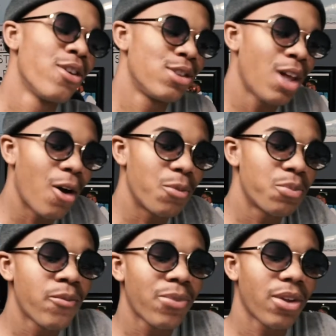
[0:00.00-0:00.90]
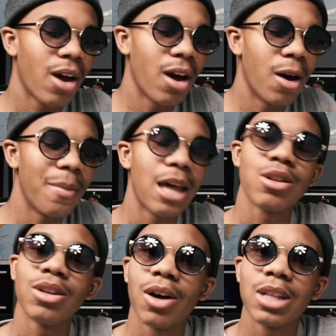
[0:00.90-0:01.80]
So, as
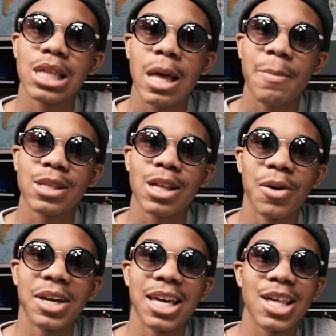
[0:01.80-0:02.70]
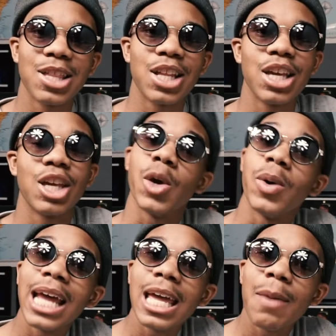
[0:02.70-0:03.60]
you know, this episode is the Q&A